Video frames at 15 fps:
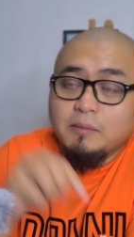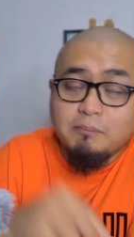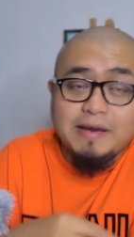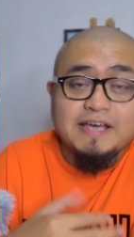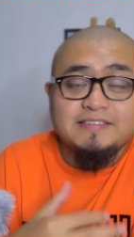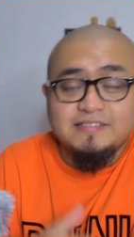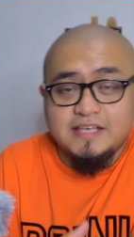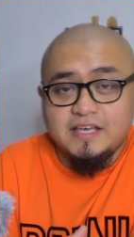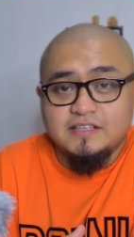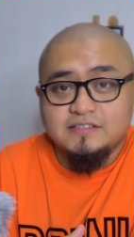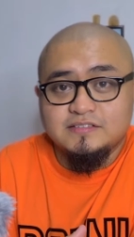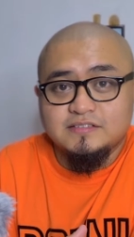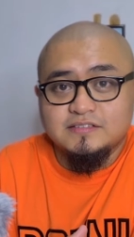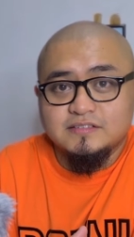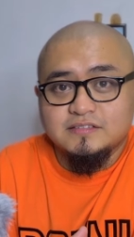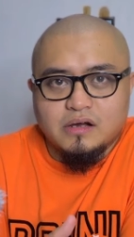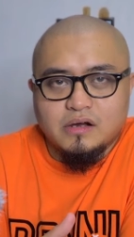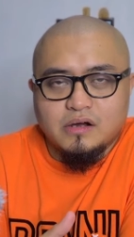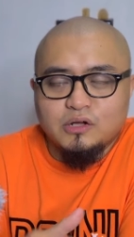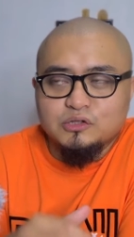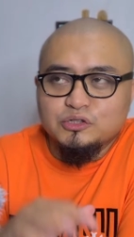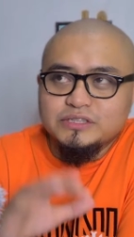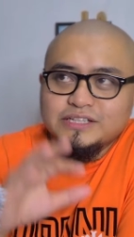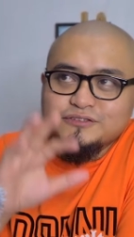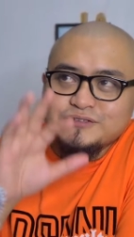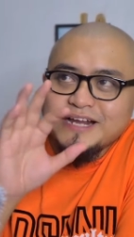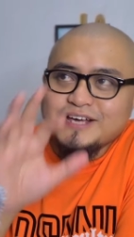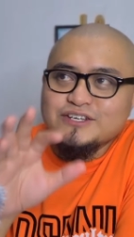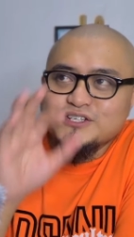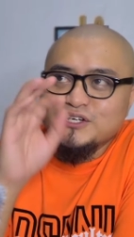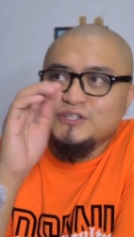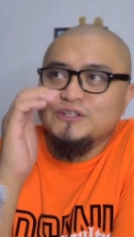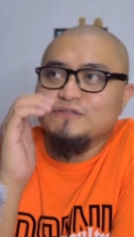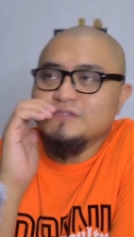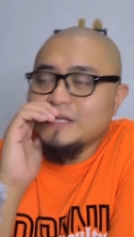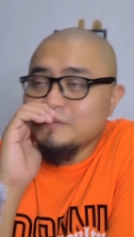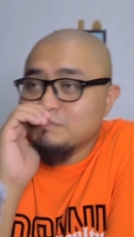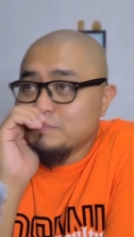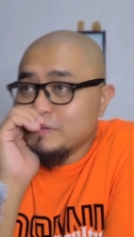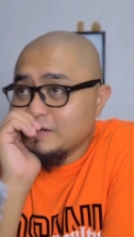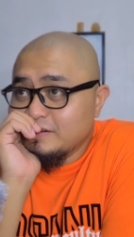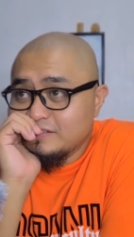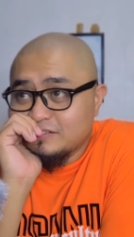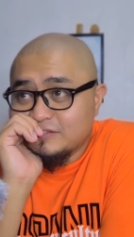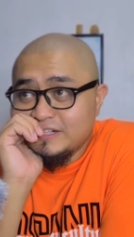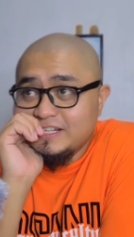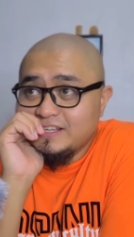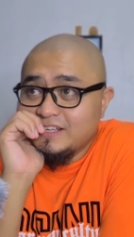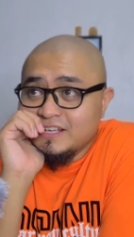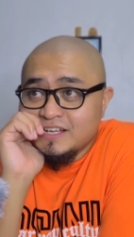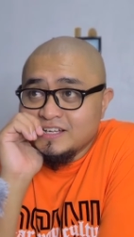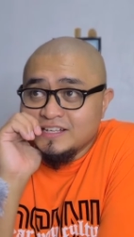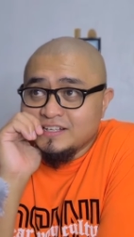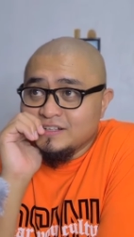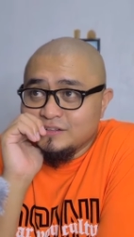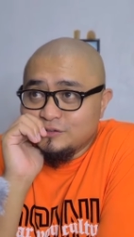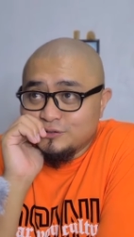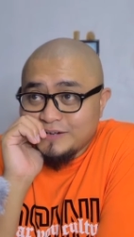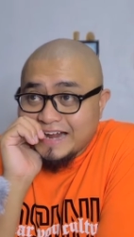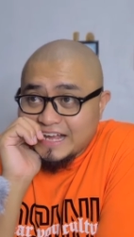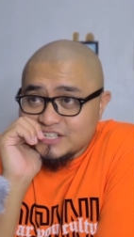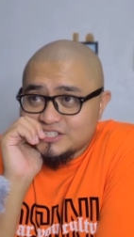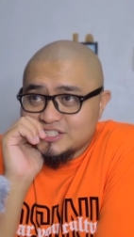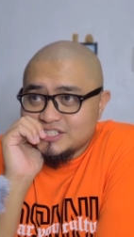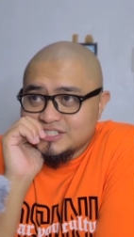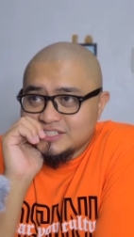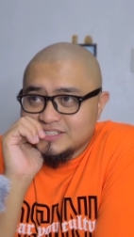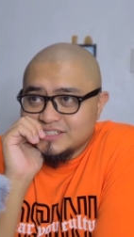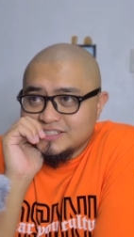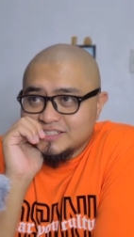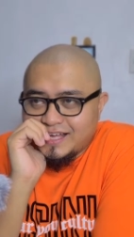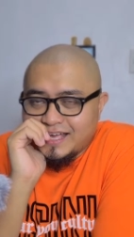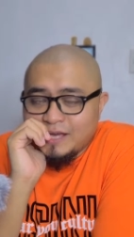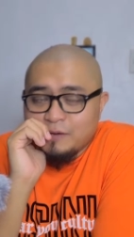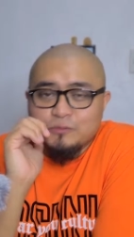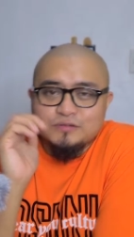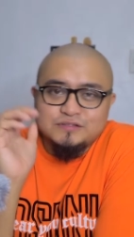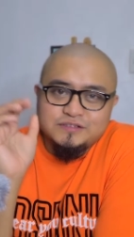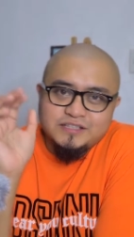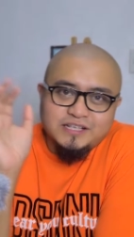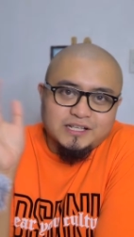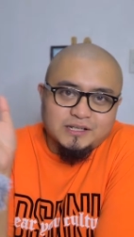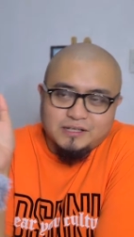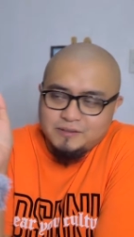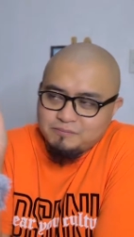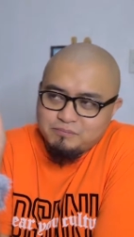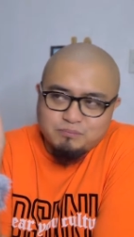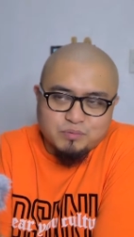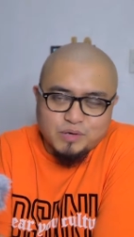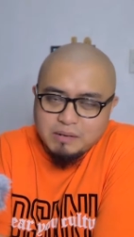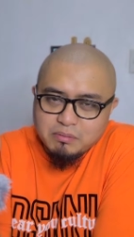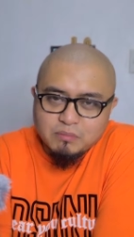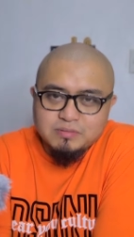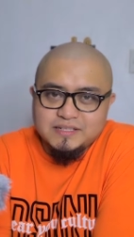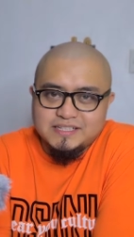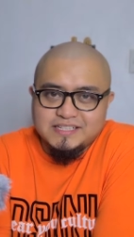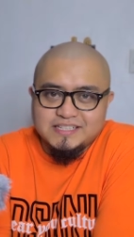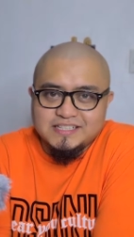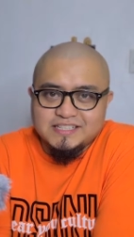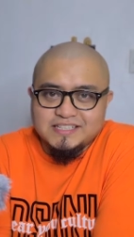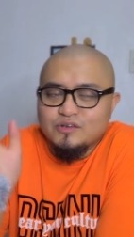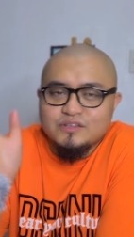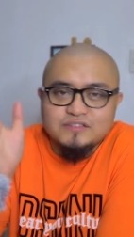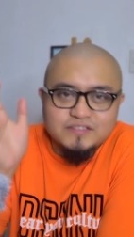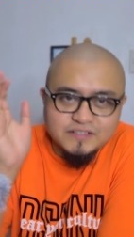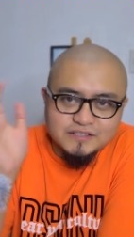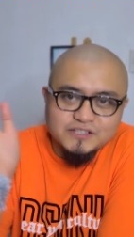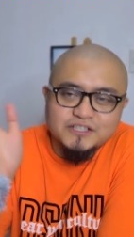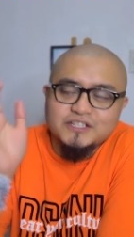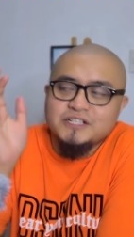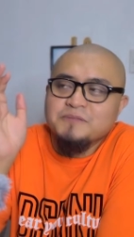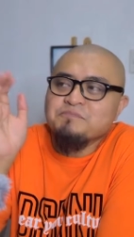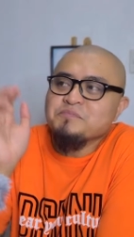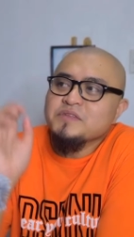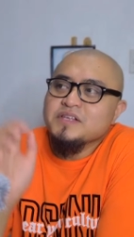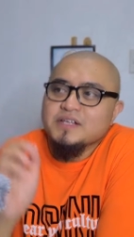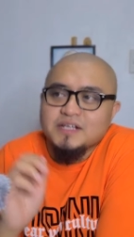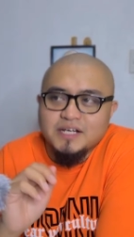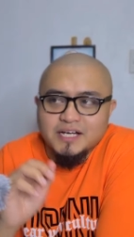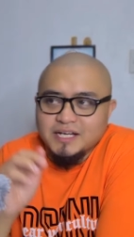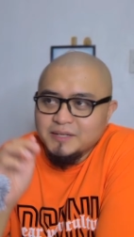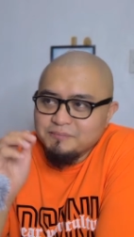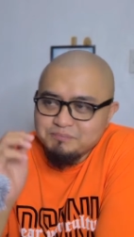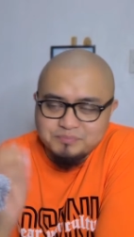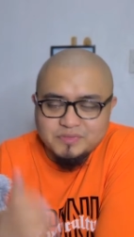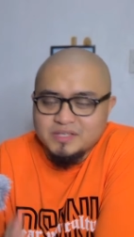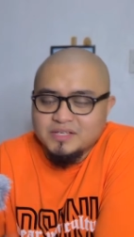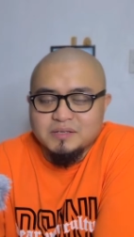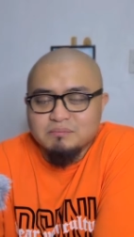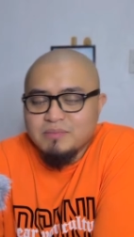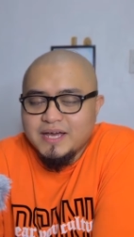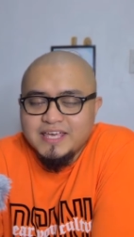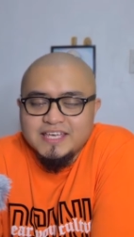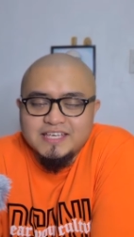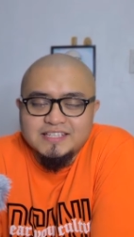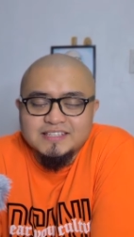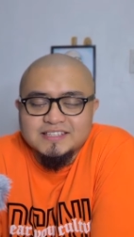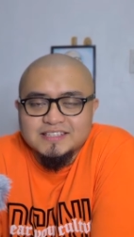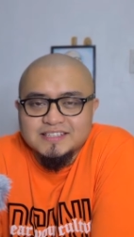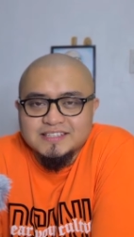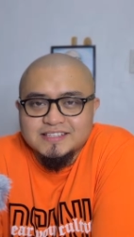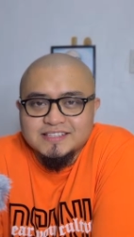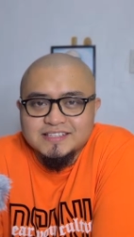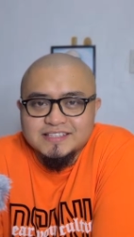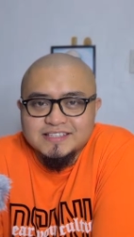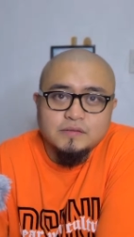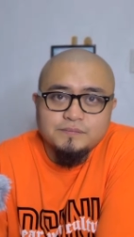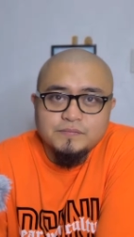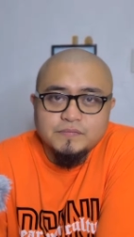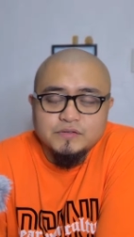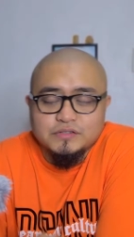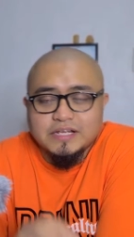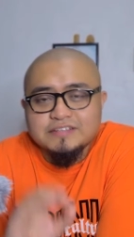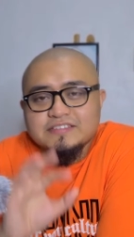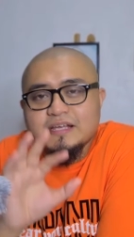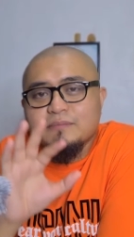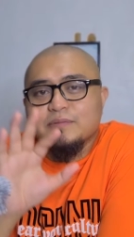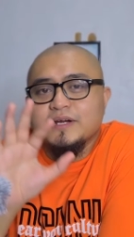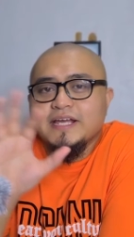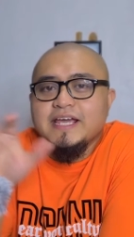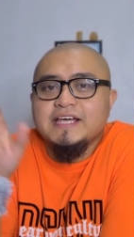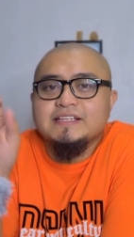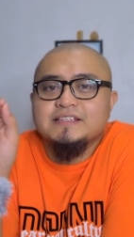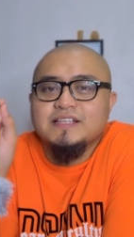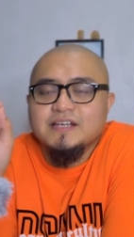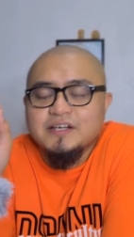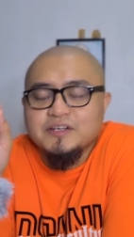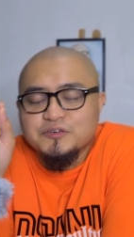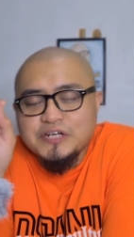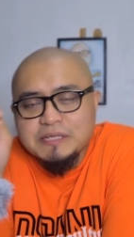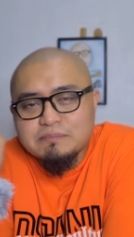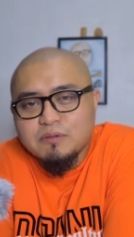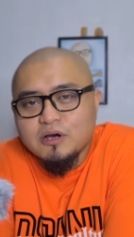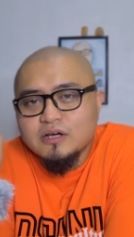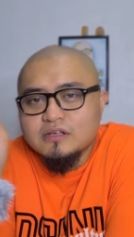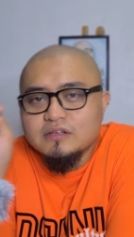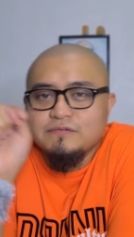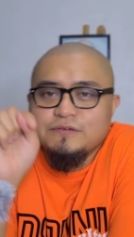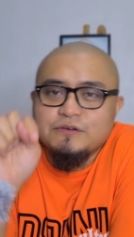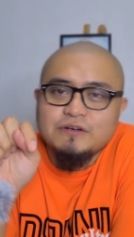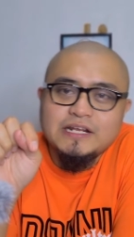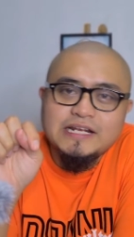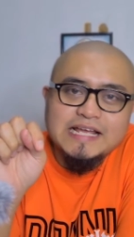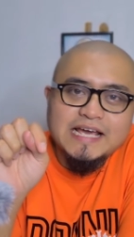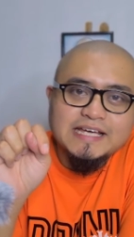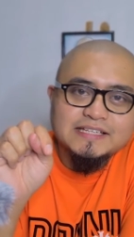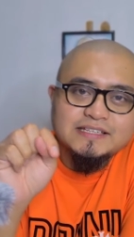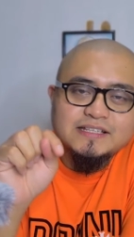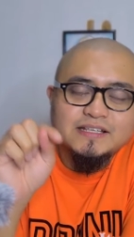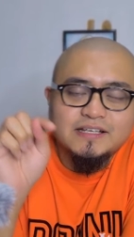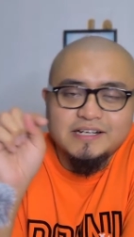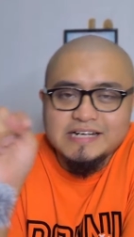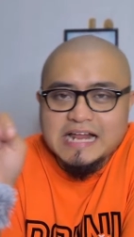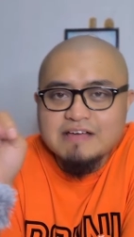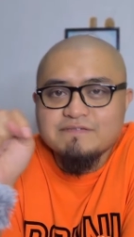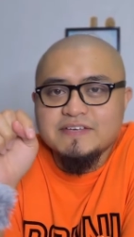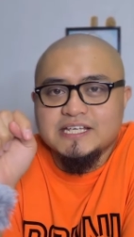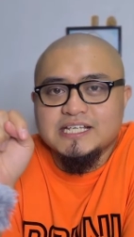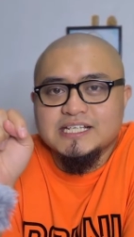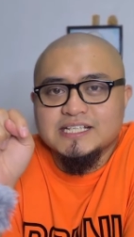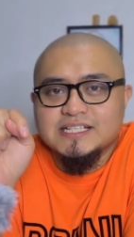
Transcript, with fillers: my size although the traction of that pair is really trash I will still probably consider um, buying it so that's number eight Reebok Fury Light graphic.